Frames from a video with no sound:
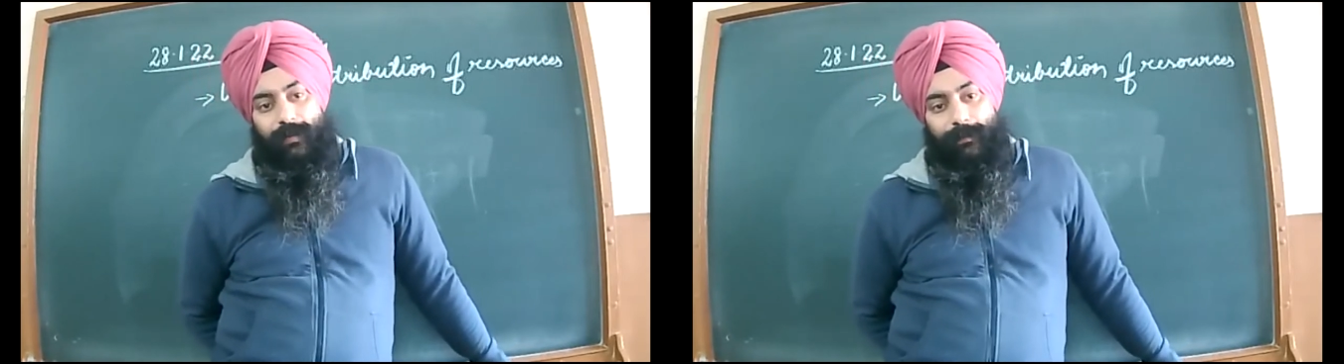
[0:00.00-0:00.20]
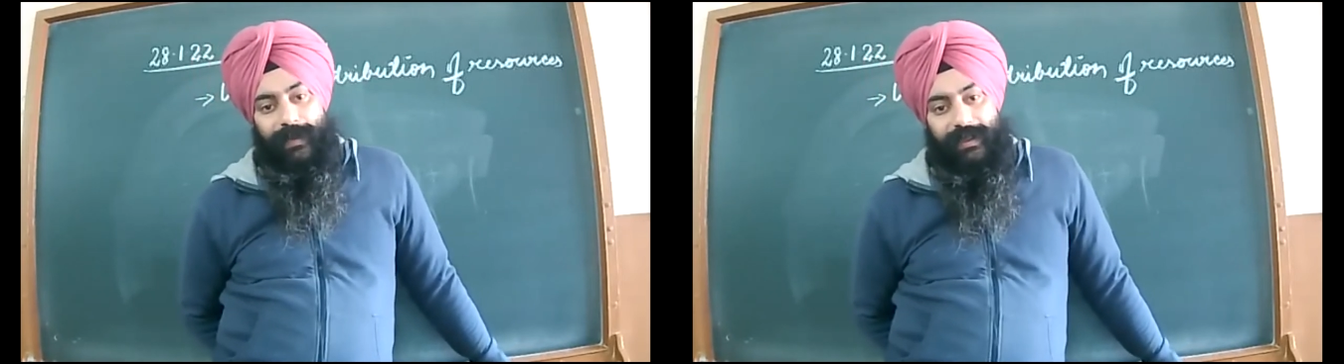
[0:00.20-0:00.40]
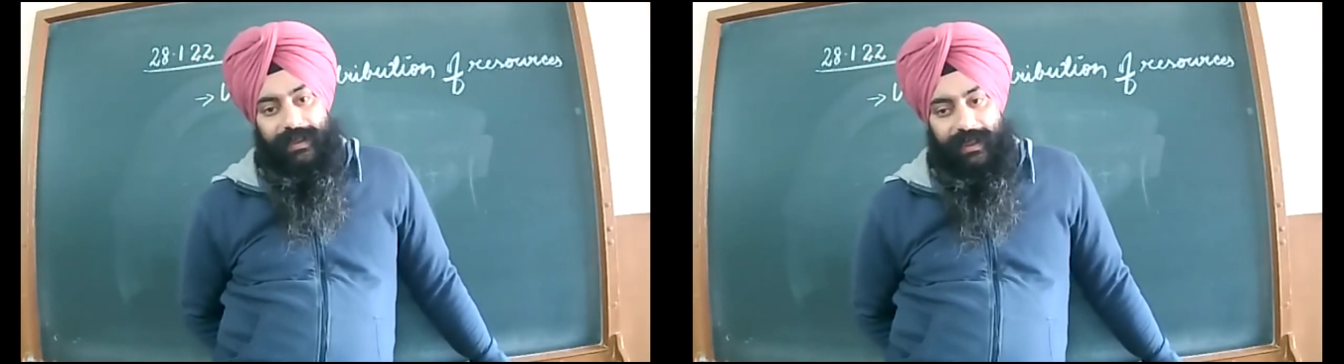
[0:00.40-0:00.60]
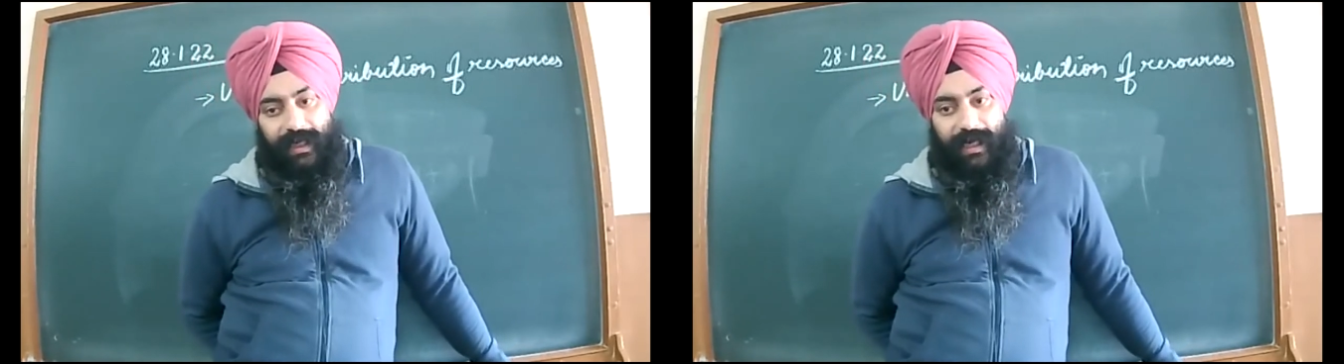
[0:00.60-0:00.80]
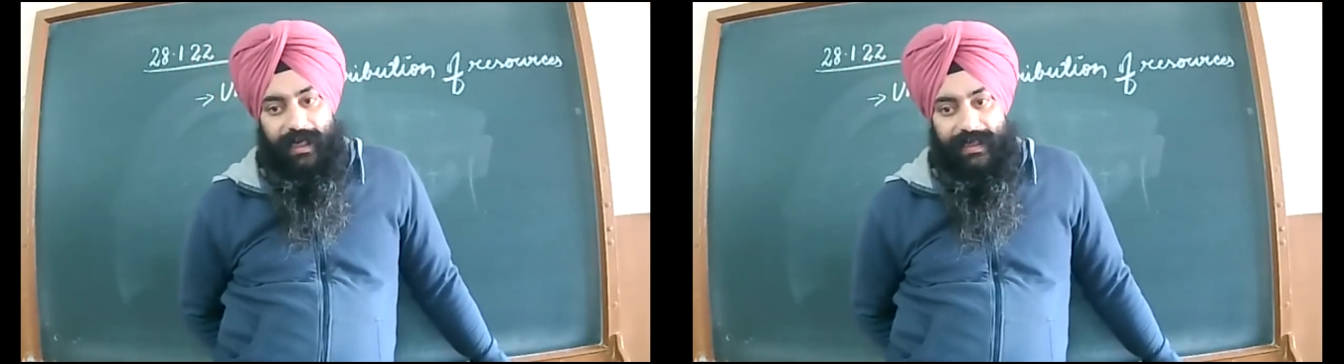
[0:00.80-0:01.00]

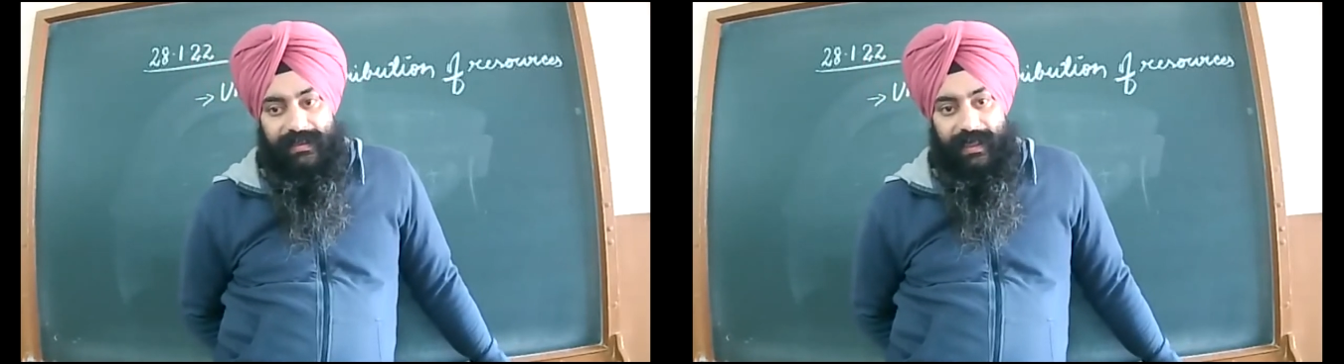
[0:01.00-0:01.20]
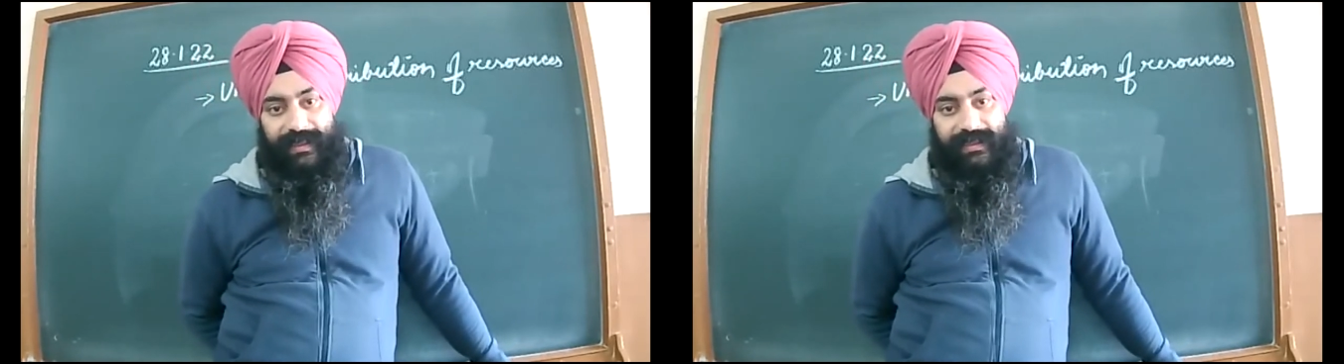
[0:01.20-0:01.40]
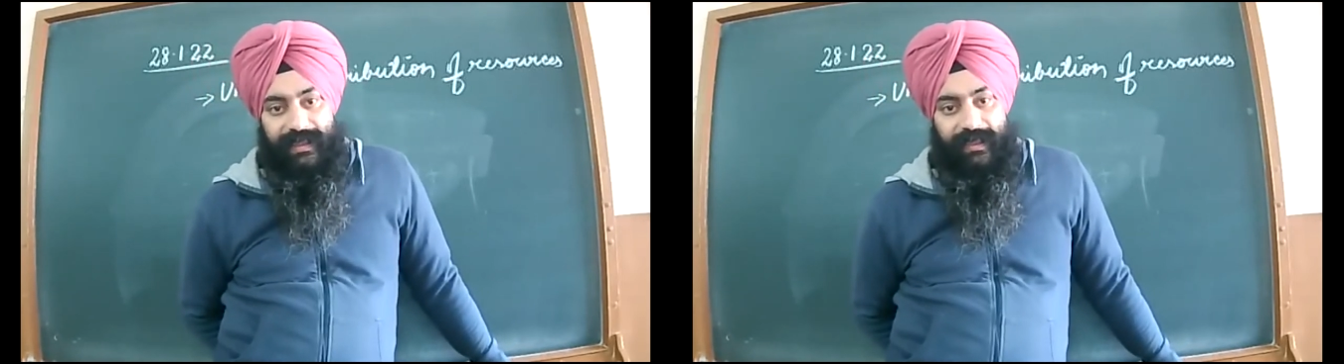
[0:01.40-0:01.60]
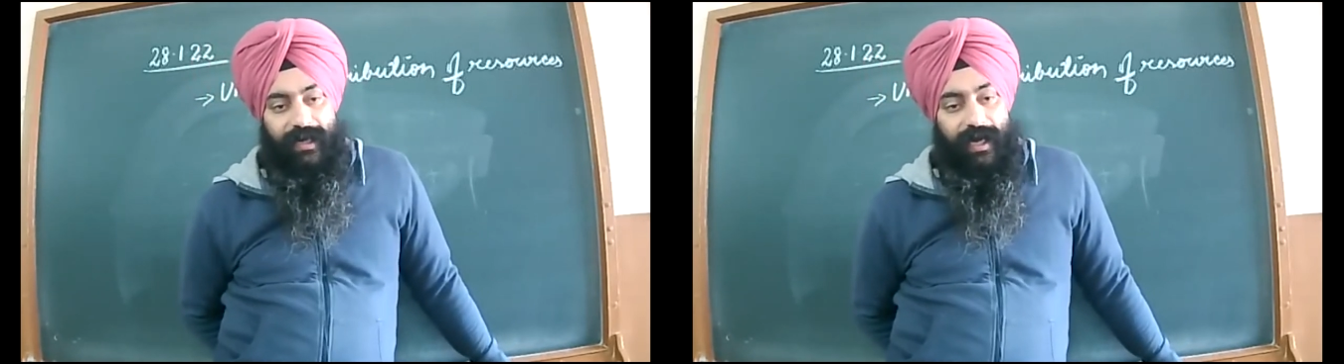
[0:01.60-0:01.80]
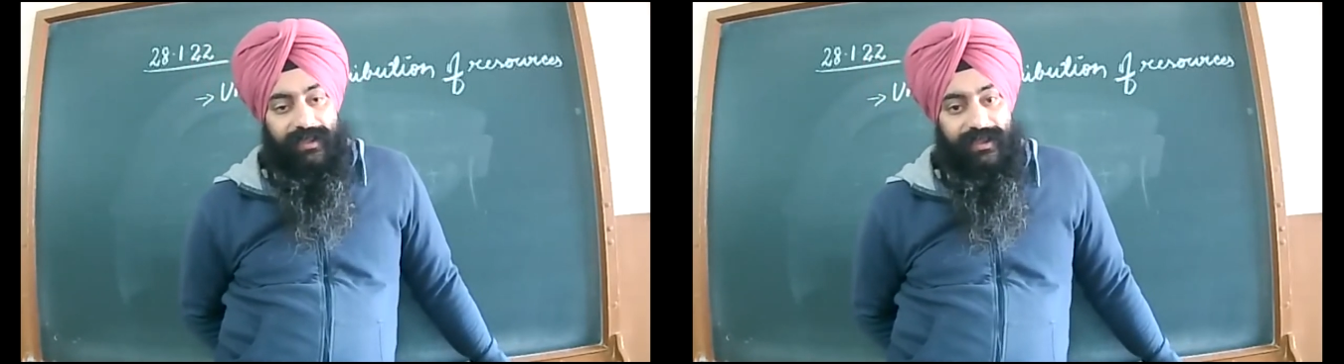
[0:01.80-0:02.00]
Manrega has lies in
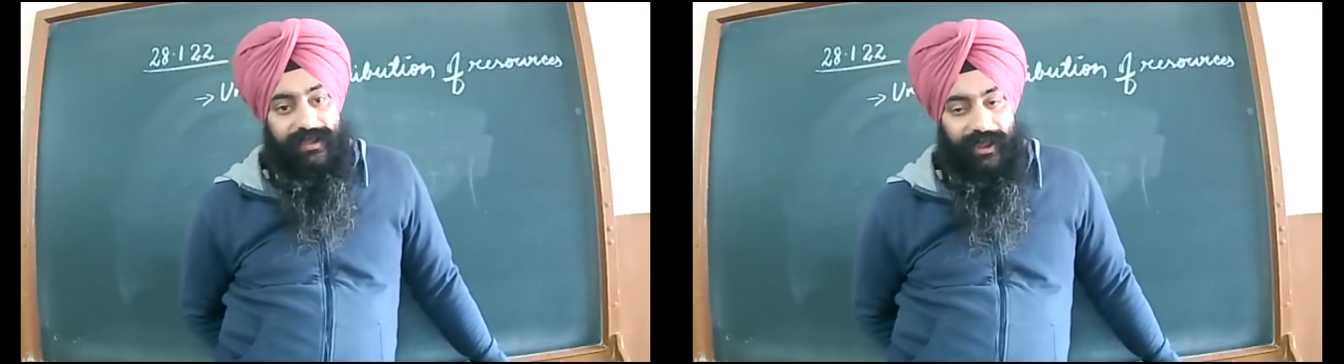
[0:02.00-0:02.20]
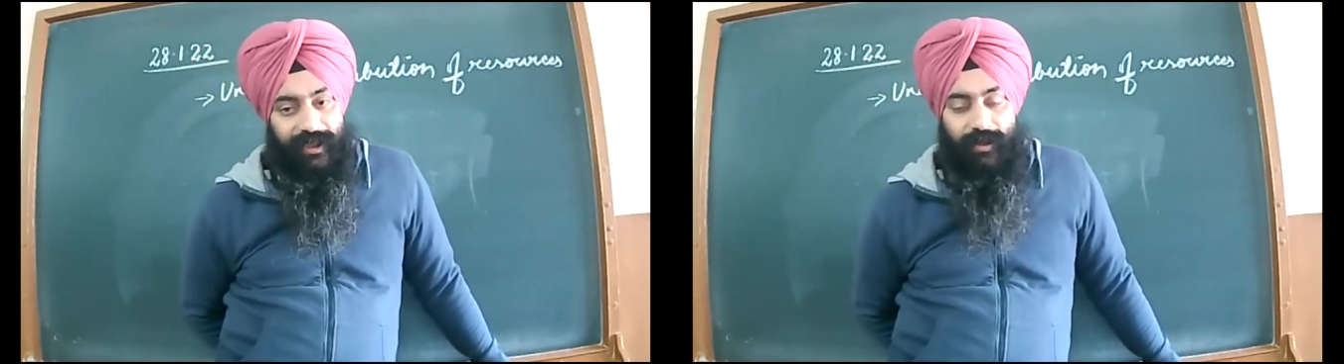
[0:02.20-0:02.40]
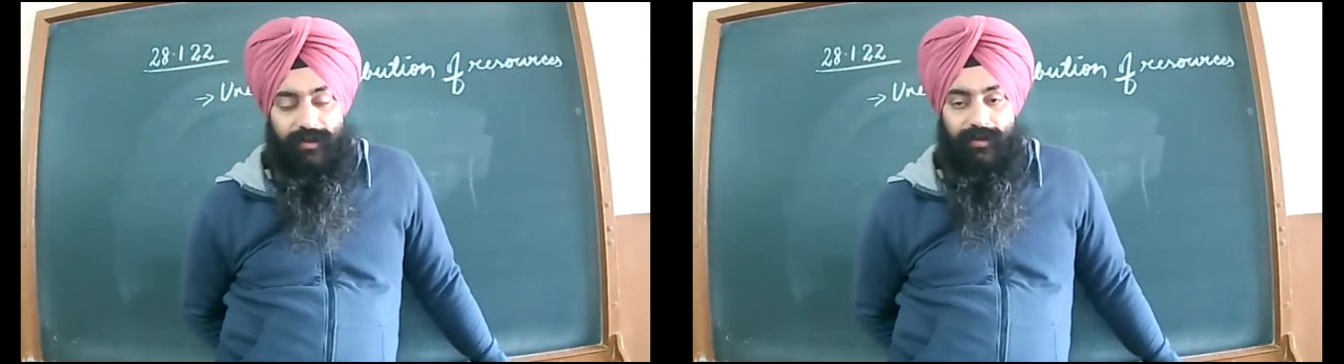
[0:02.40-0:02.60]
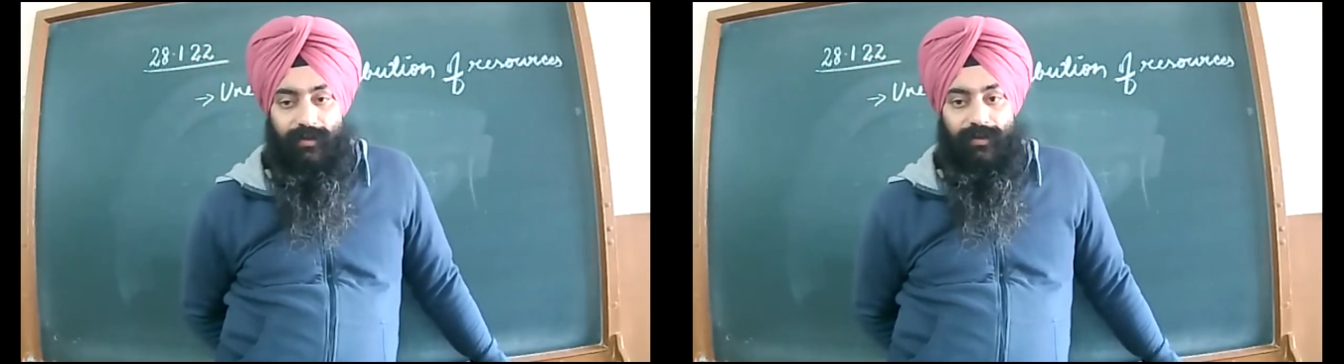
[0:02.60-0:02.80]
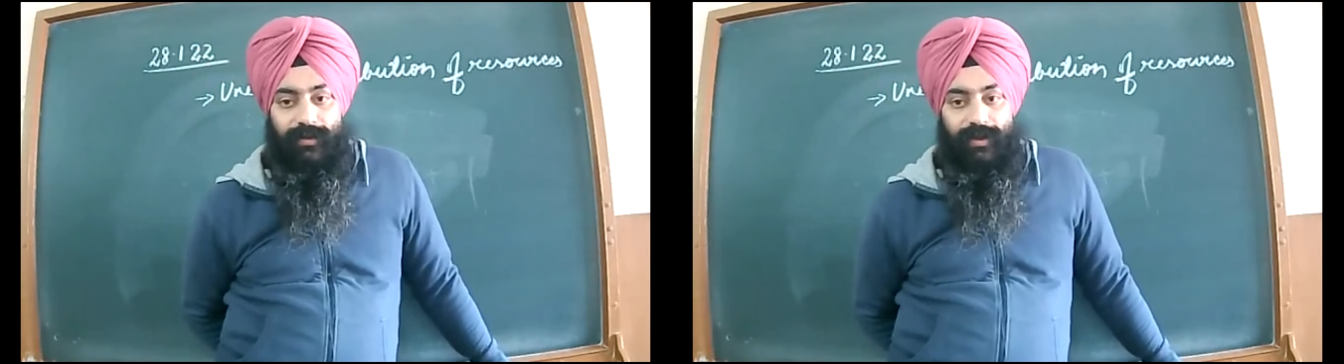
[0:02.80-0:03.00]
our state also.